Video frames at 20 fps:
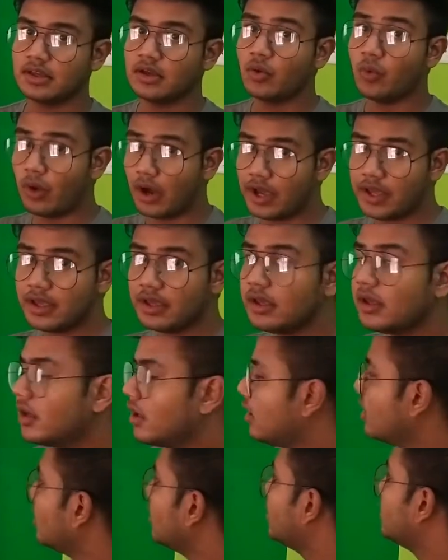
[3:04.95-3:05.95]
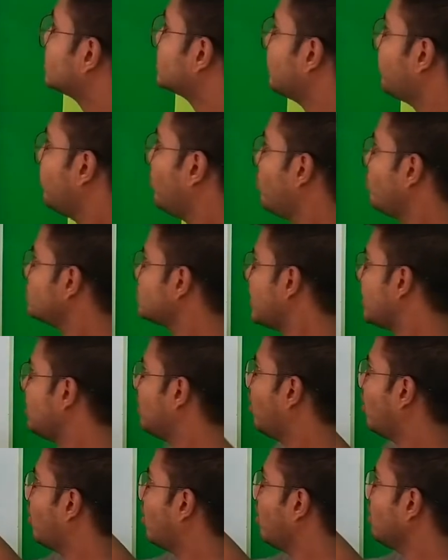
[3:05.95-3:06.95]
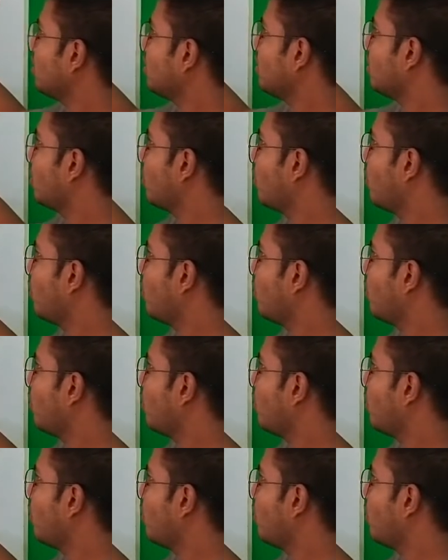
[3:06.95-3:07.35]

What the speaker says: Why? Suppose I got